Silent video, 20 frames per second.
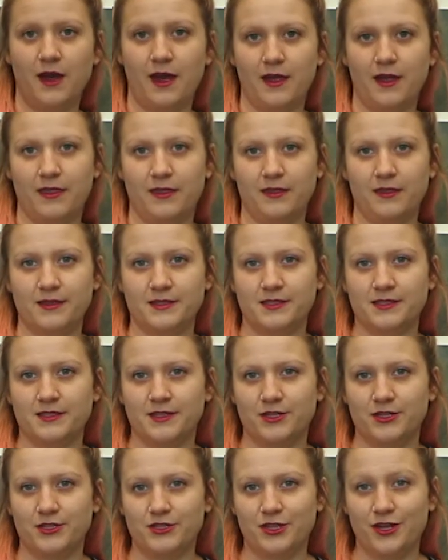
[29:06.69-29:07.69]
I think this is
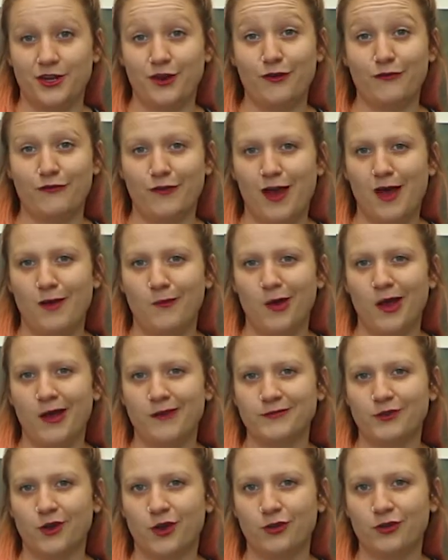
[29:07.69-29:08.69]
going to turn off. I'm going to
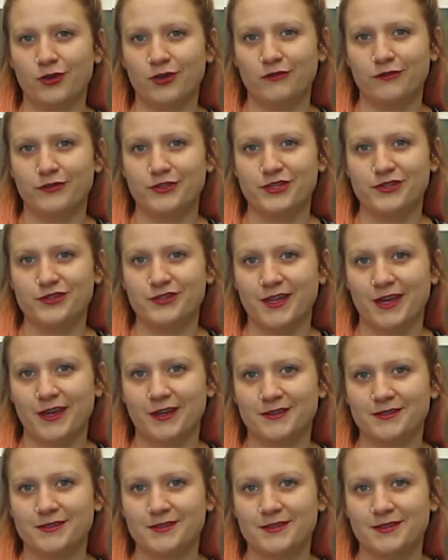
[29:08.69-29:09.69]
have to hold on for 2
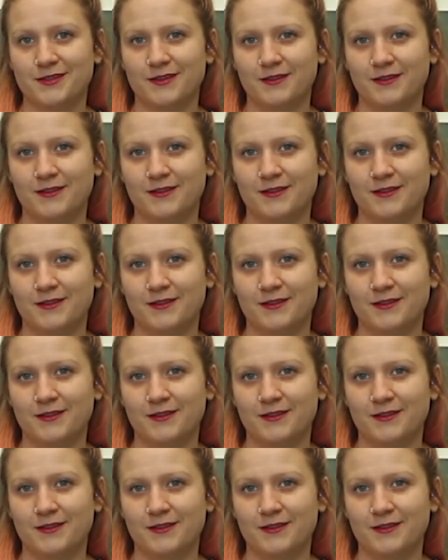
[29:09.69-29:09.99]
seconds.